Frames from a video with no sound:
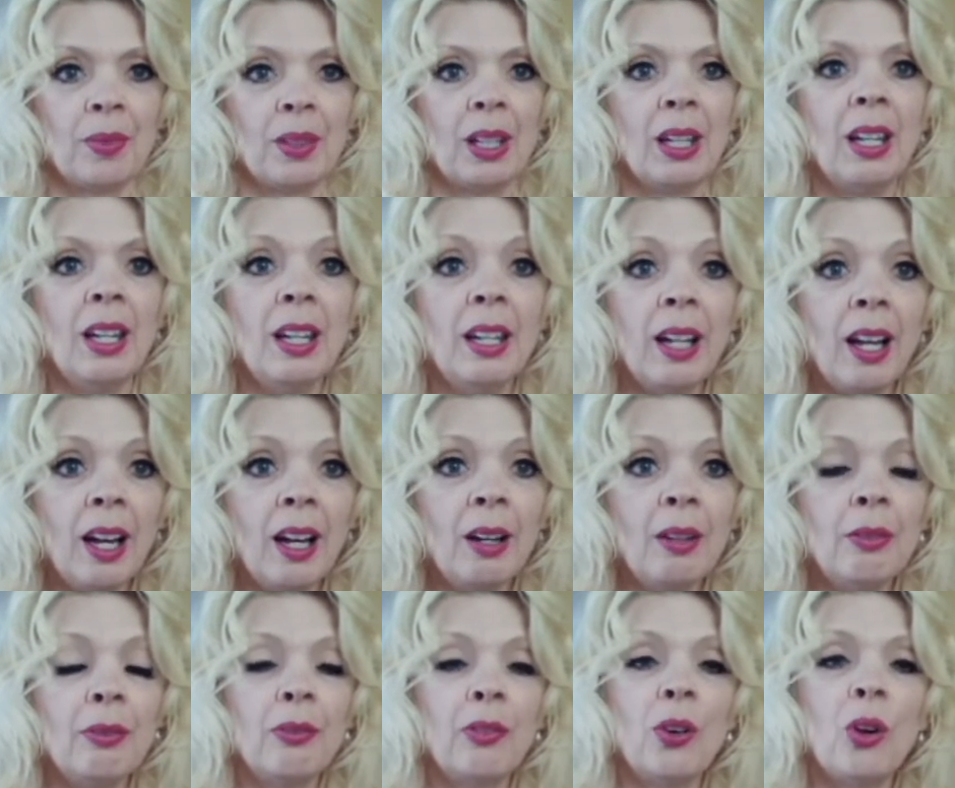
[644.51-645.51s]

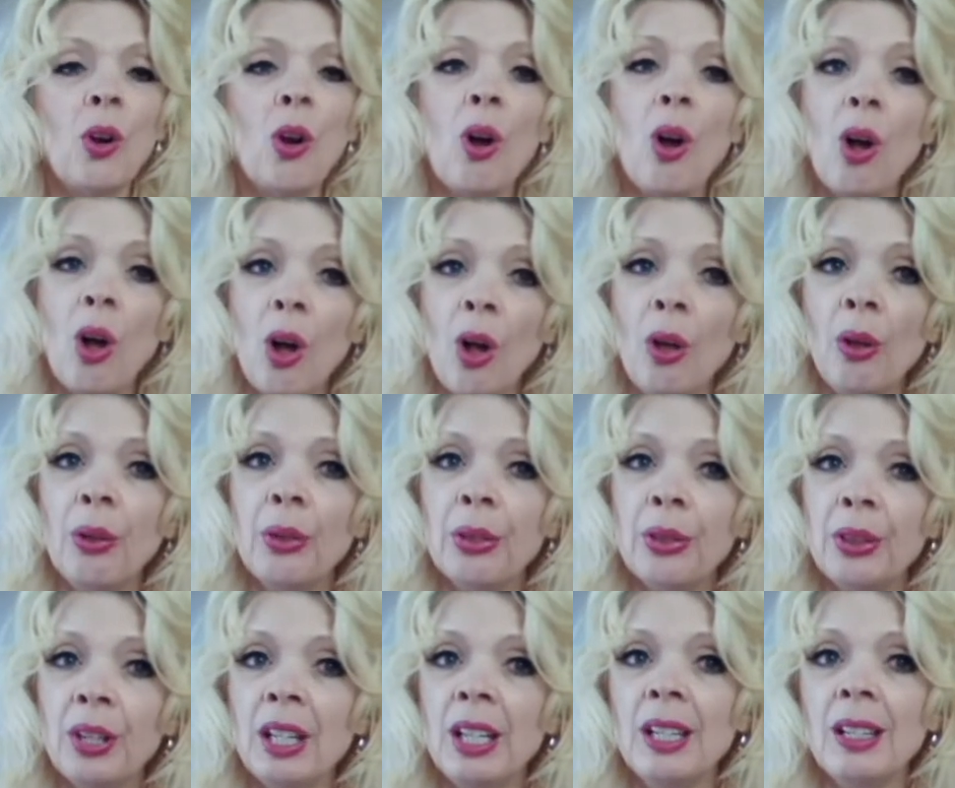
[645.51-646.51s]
Love for all
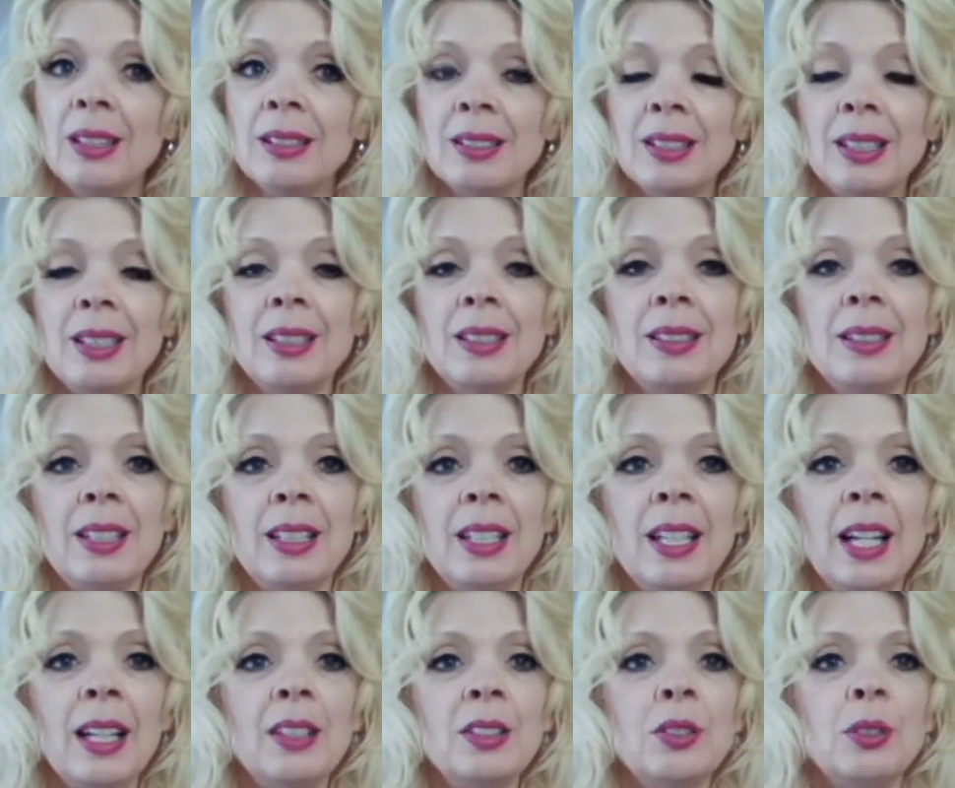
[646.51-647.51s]
things is the
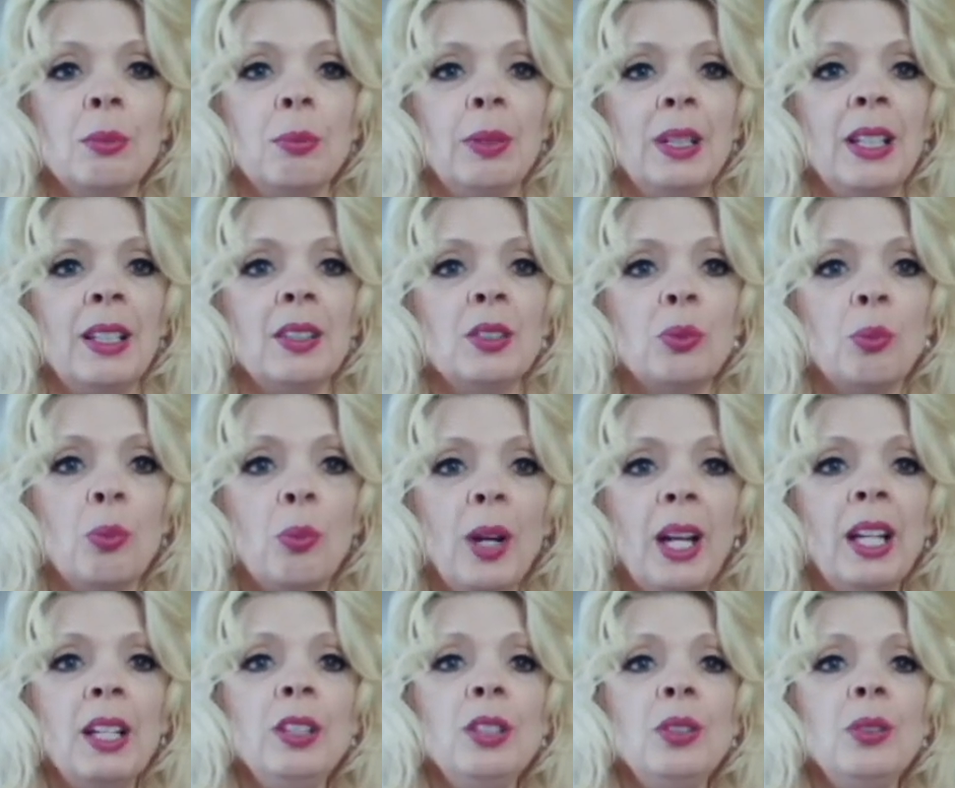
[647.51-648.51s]
answer, because
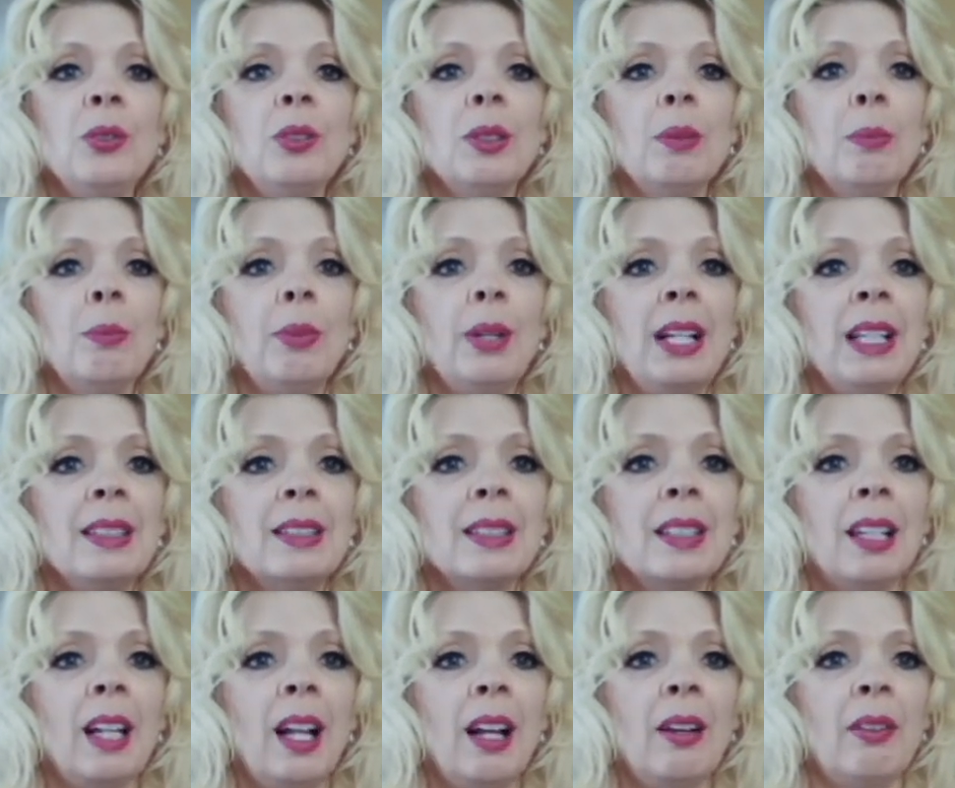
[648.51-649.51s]
when you can place
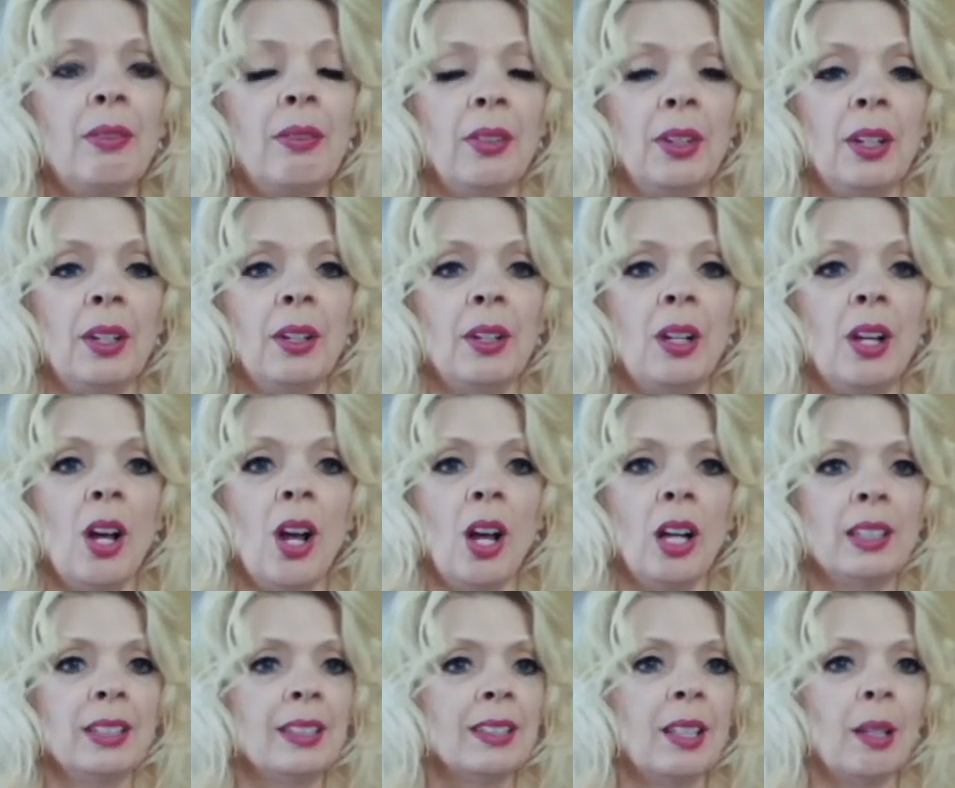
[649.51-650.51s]
love
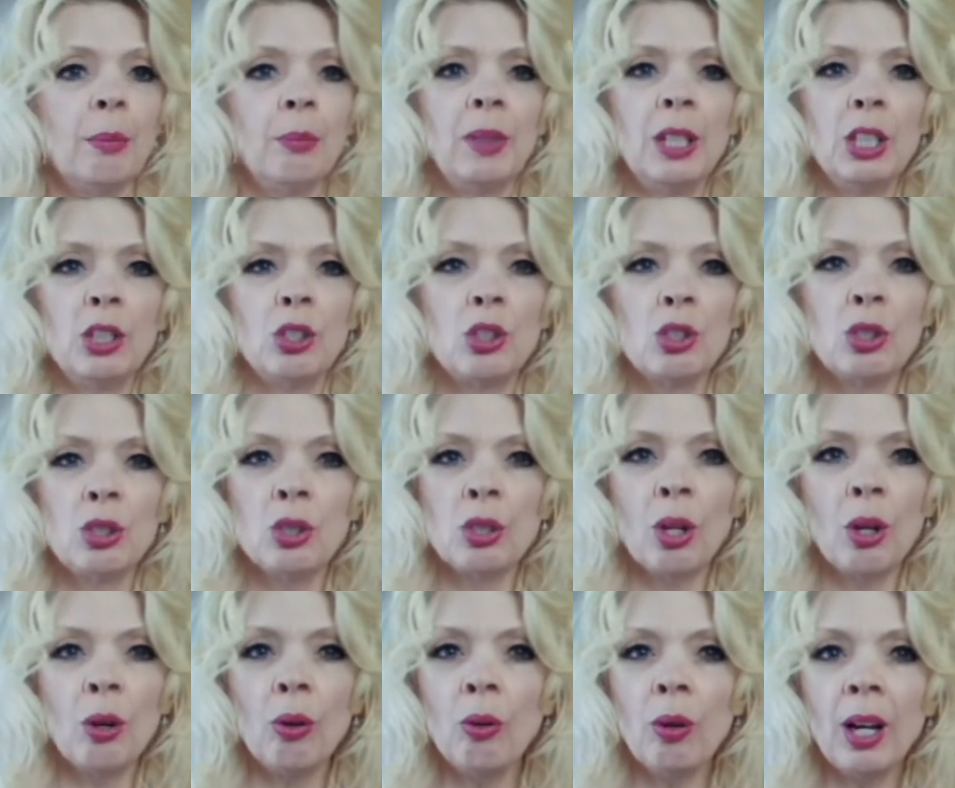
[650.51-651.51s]
on something
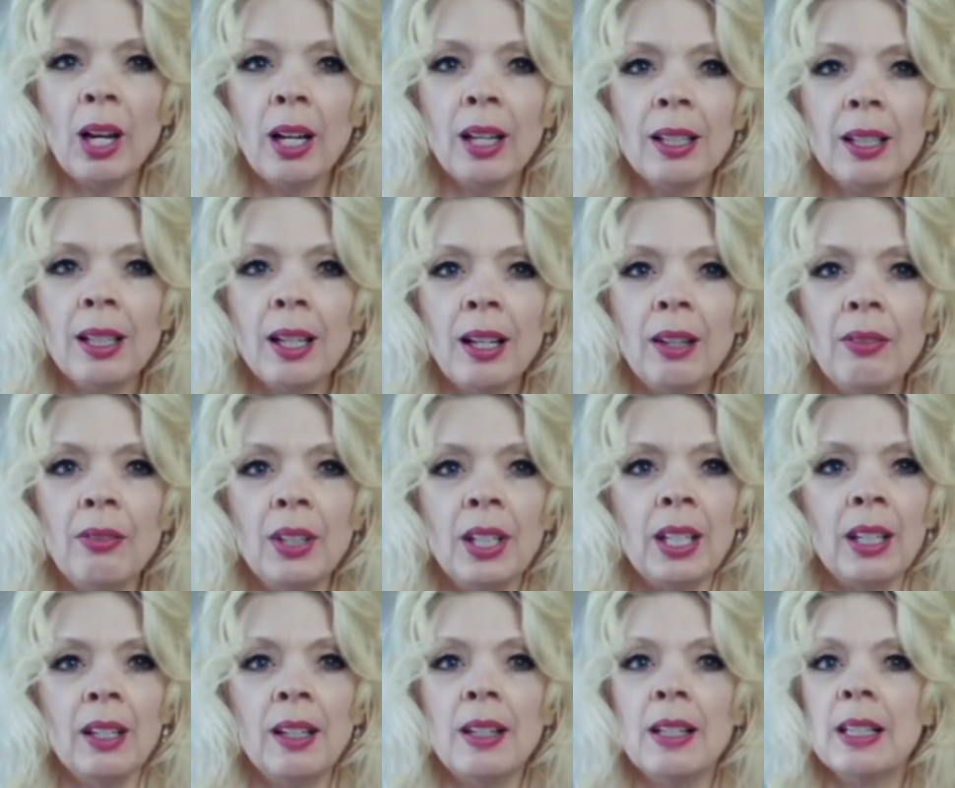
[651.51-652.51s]
so
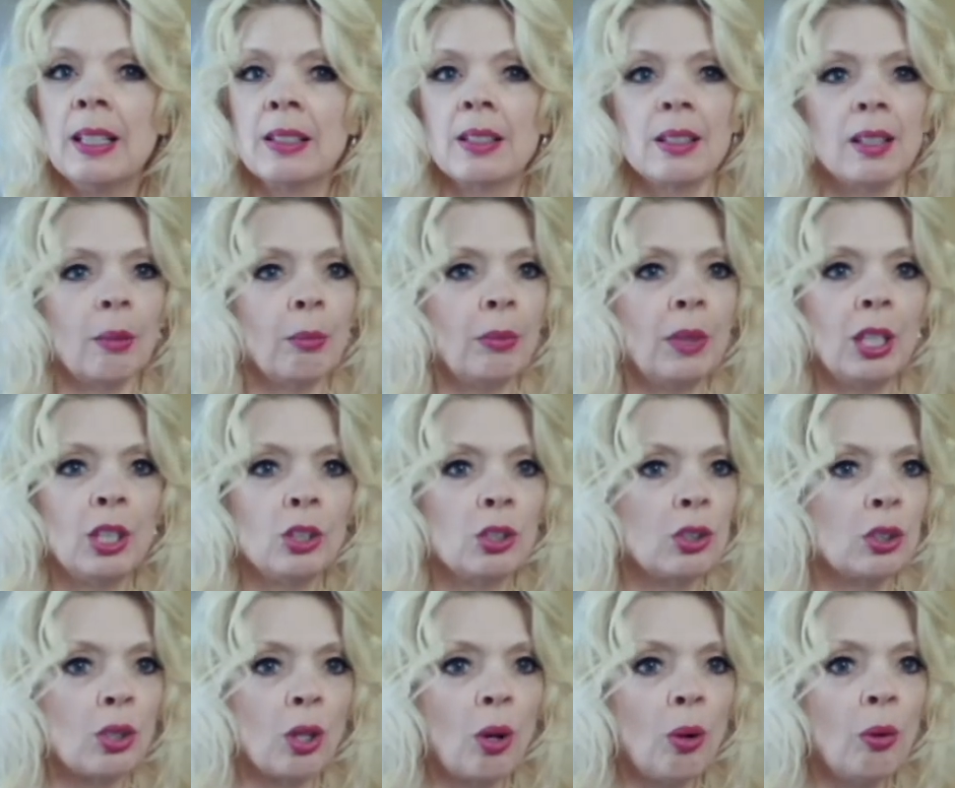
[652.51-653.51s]
unloving, something
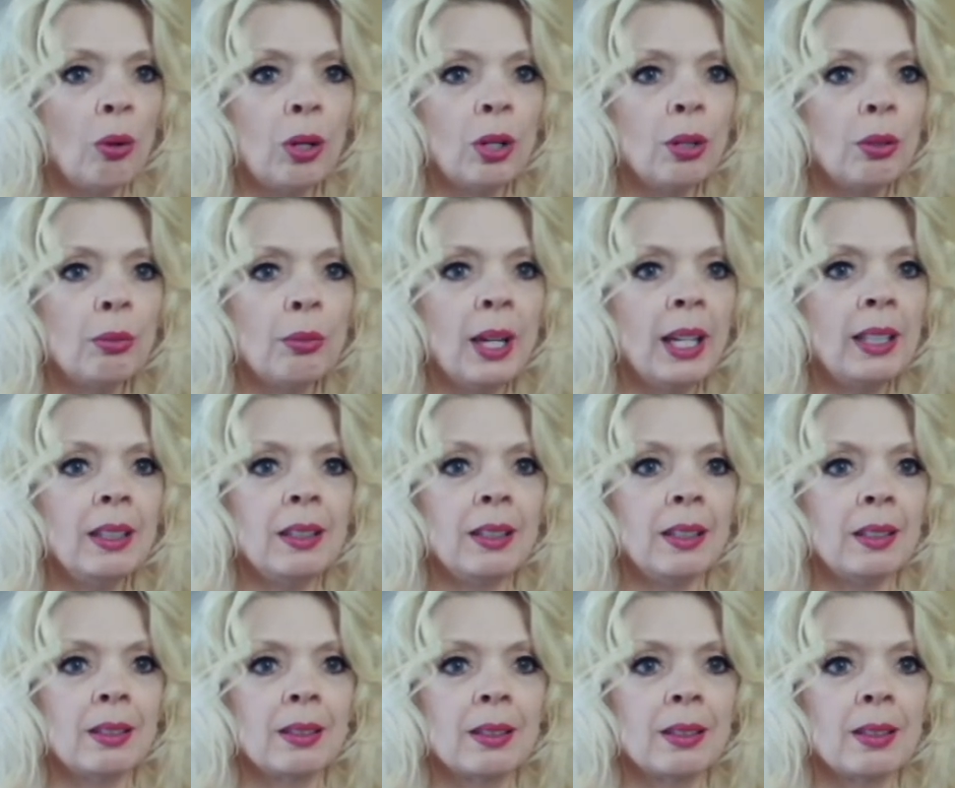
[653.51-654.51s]
so
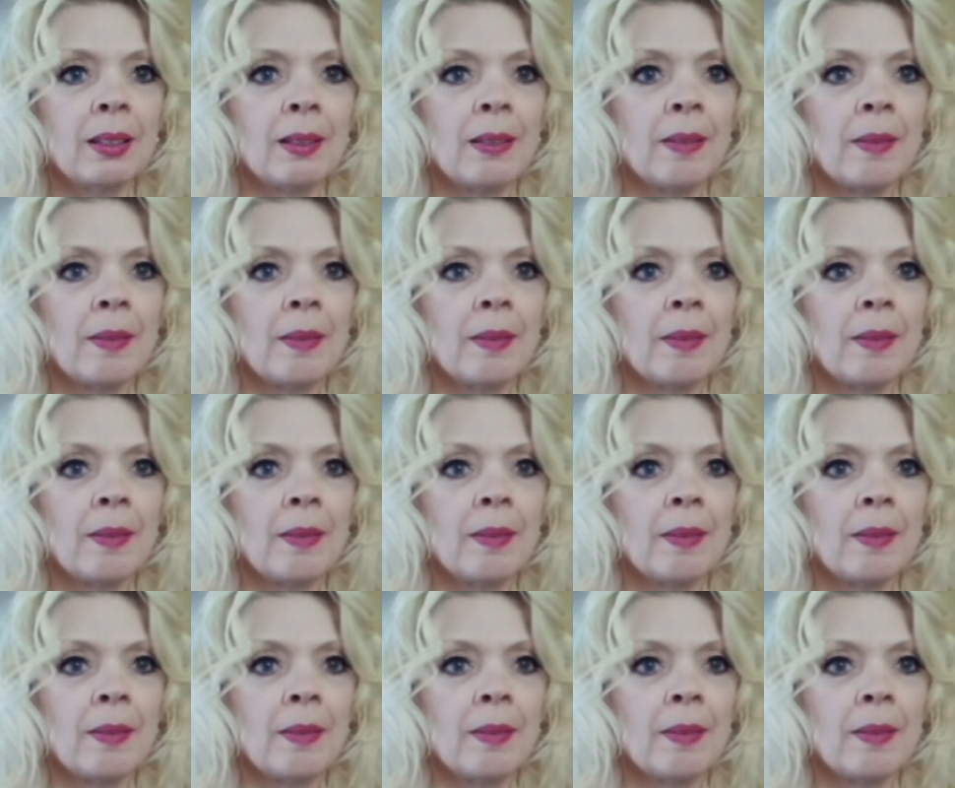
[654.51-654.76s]
horrendous,